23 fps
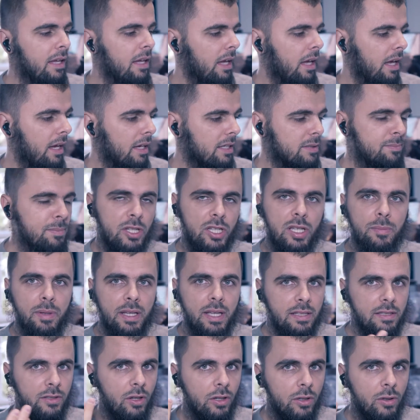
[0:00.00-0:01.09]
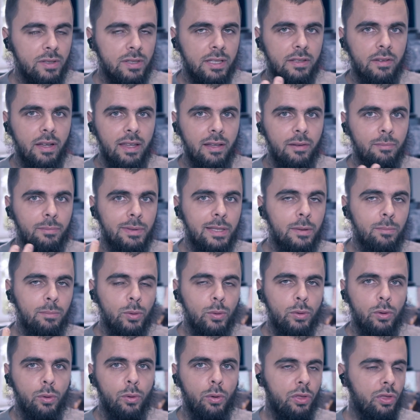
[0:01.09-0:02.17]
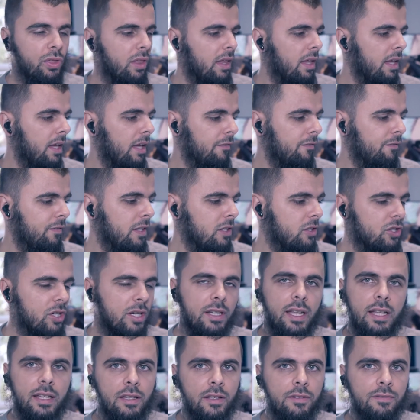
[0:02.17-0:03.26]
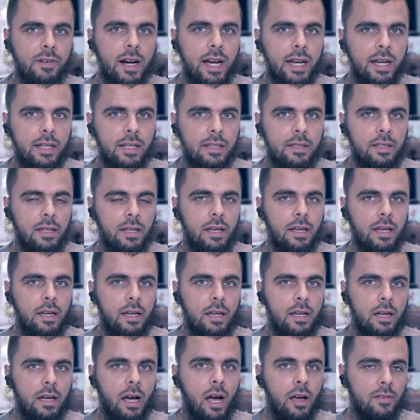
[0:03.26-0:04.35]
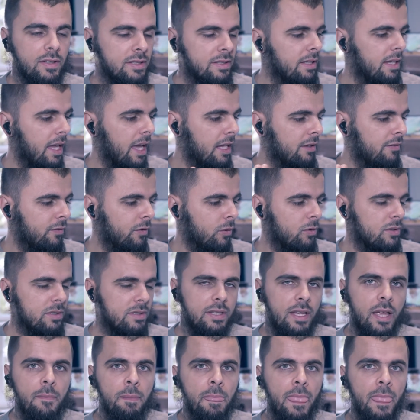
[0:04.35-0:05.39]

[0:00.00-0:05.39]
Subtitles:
Especially because you're using the Bluetooth feature, not the wired, obviously, headphones.